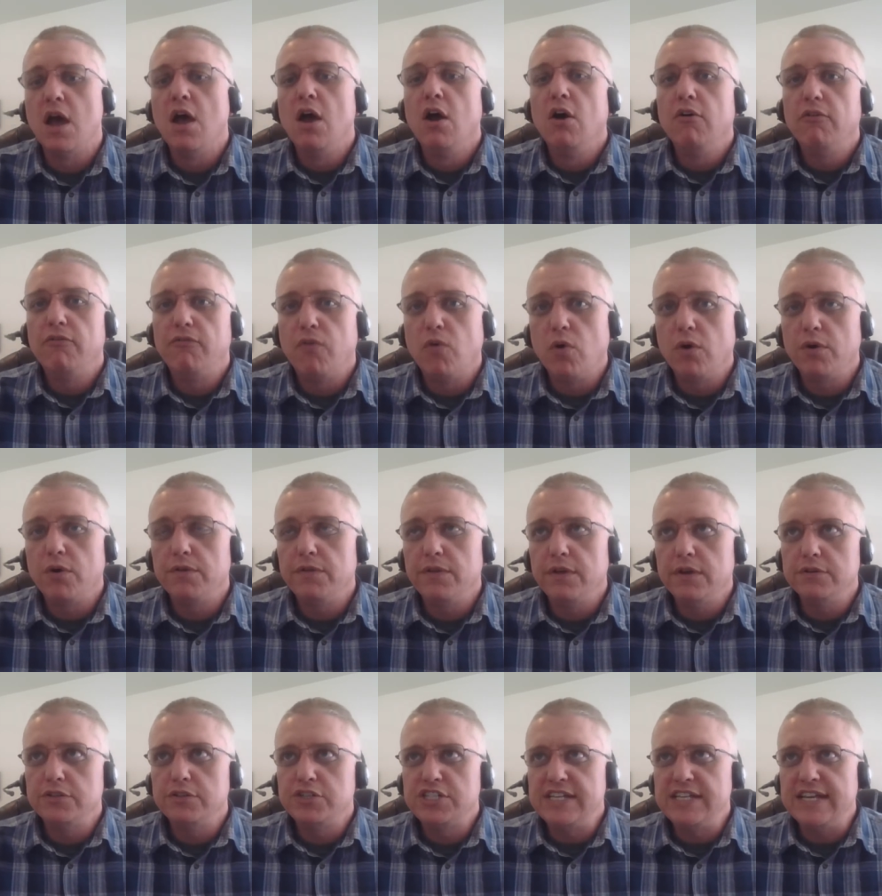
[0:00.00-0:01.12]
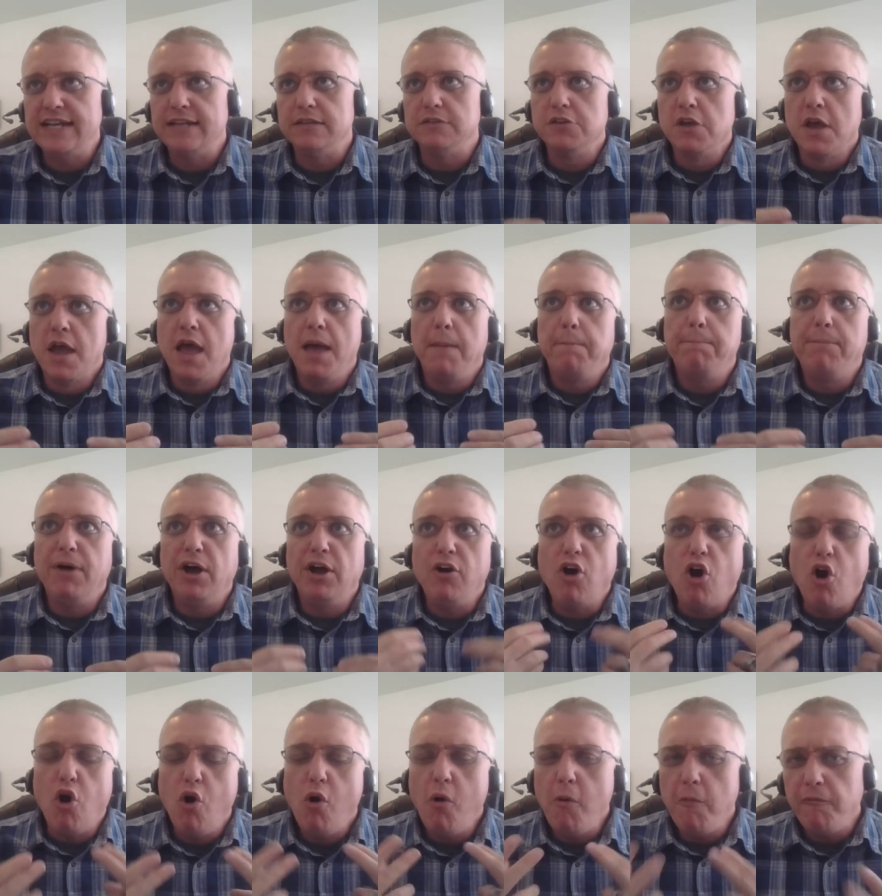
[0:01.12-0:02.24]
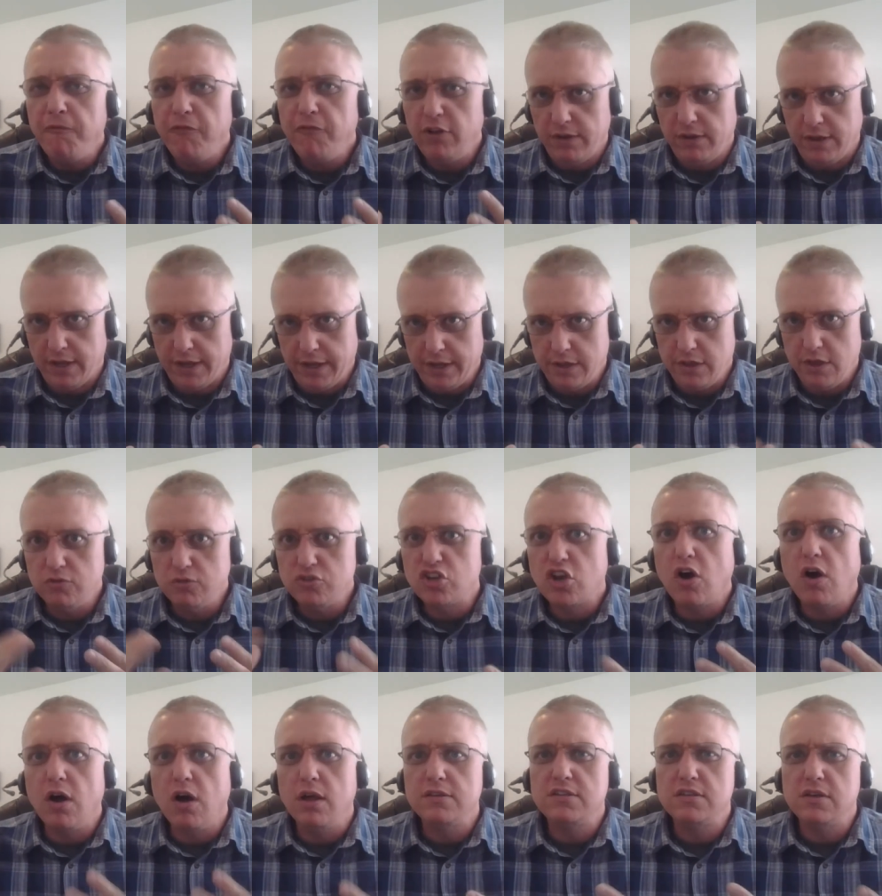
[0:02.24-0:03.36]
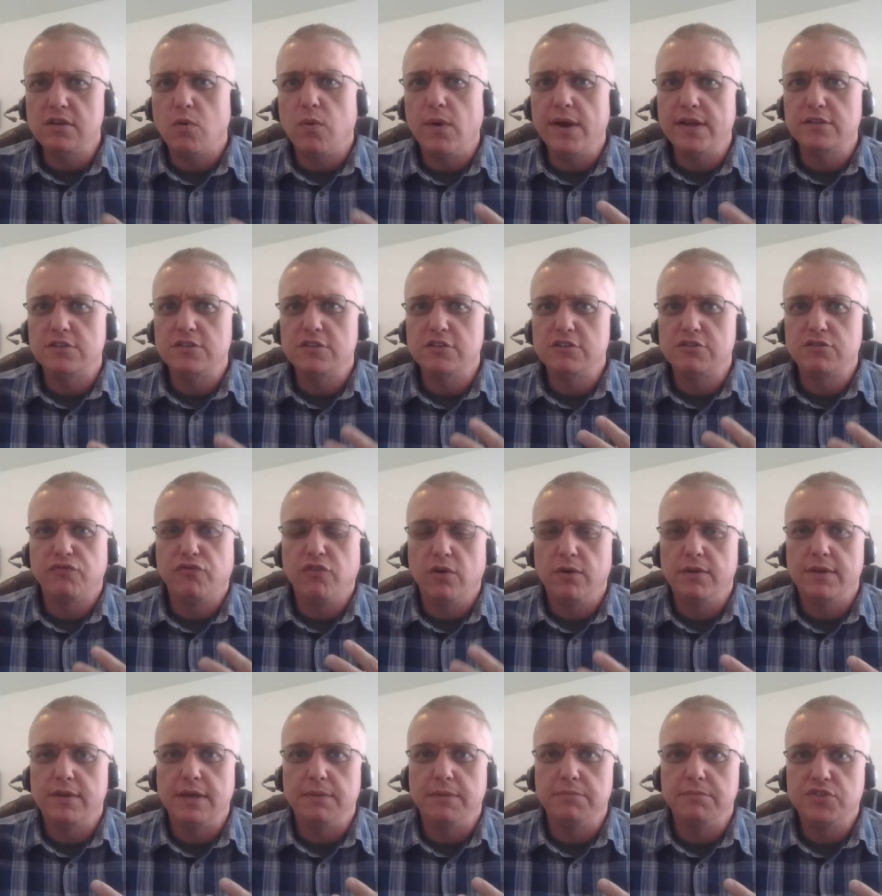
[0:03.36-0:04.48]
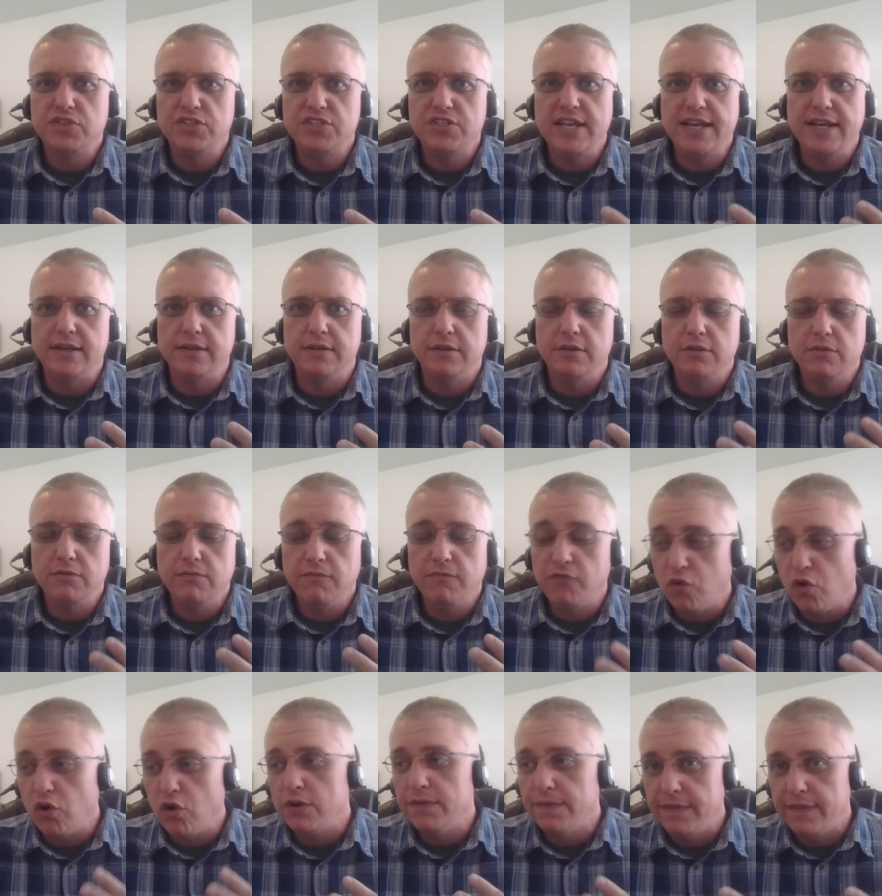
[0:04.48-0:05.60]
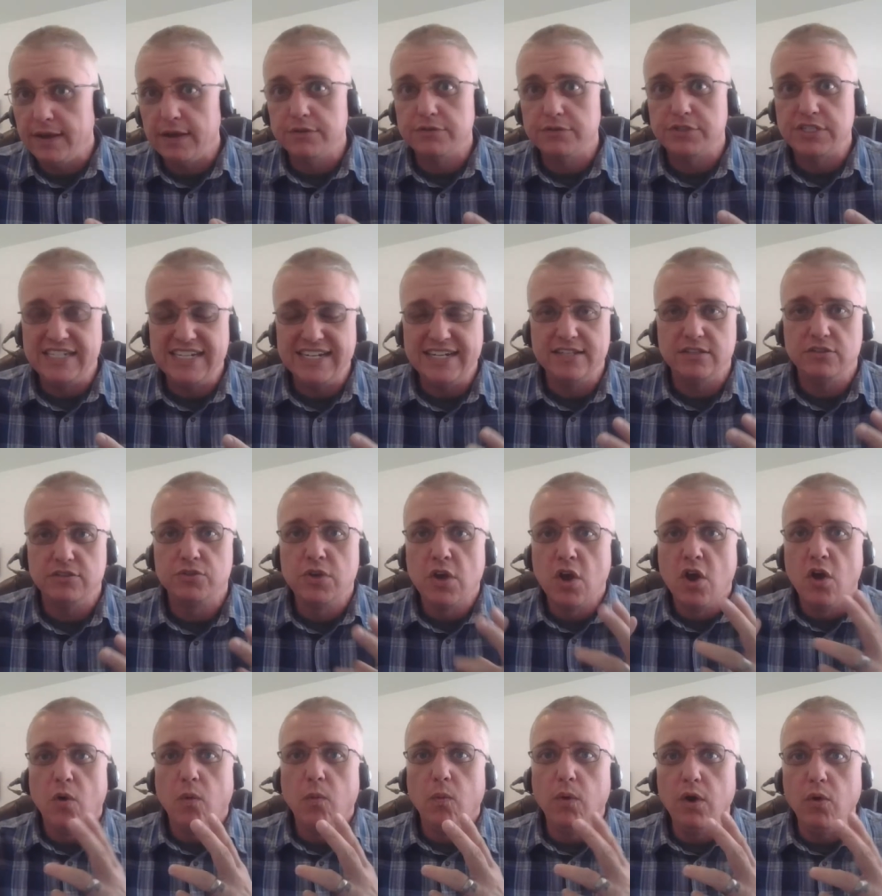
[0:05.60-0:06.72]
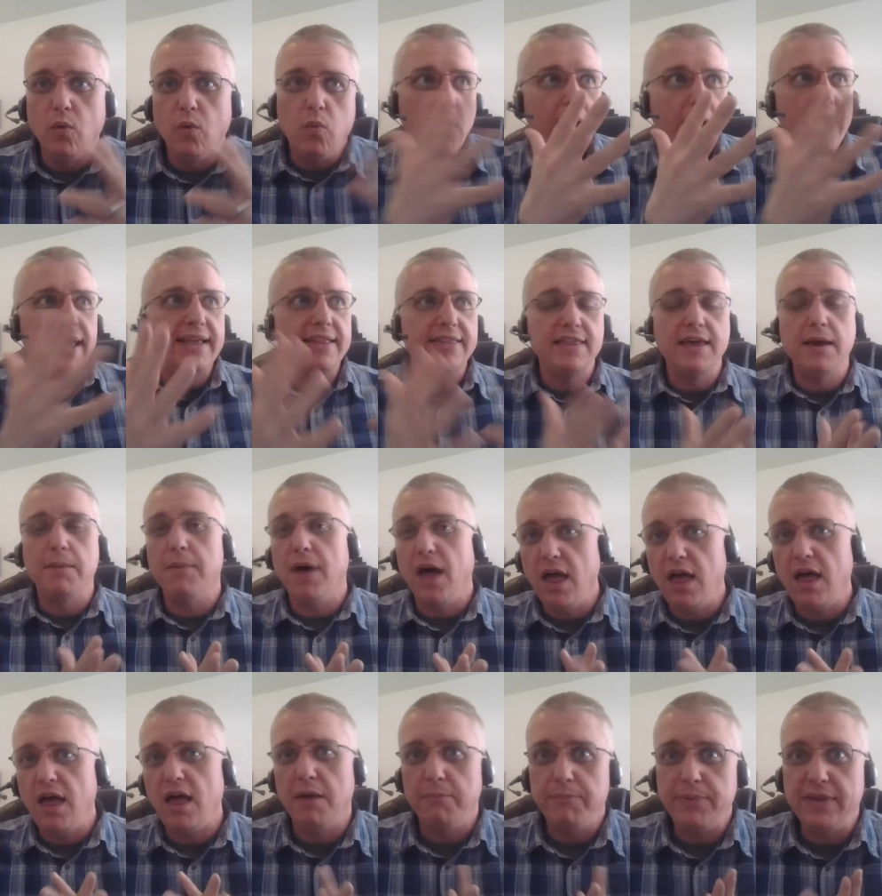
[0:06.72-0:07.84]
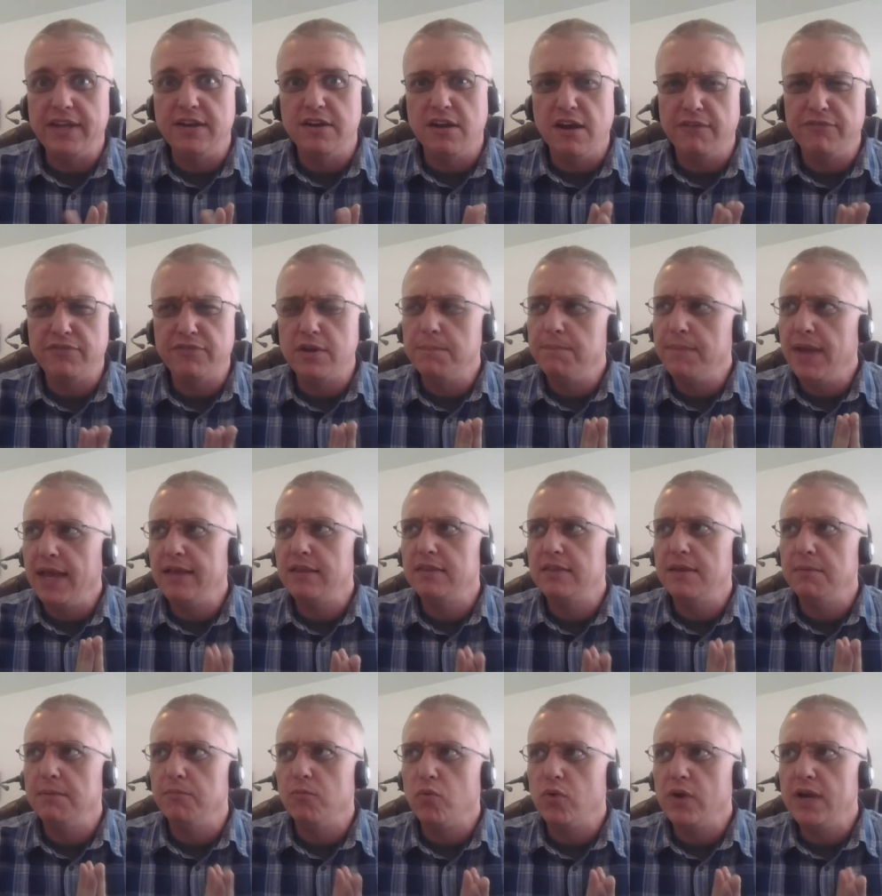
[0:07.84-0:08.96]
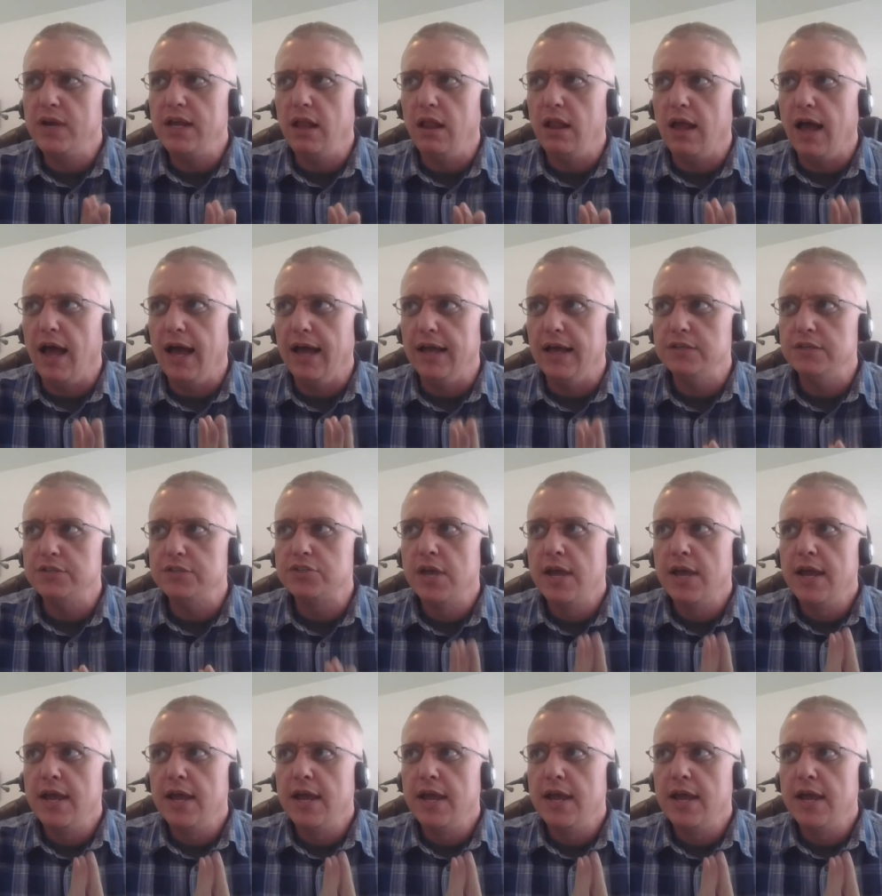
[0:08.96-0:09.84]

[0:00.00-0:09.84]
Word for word: for their sins. But hopefully, those consequences for them sin for their sins will wake them up enough to make them realize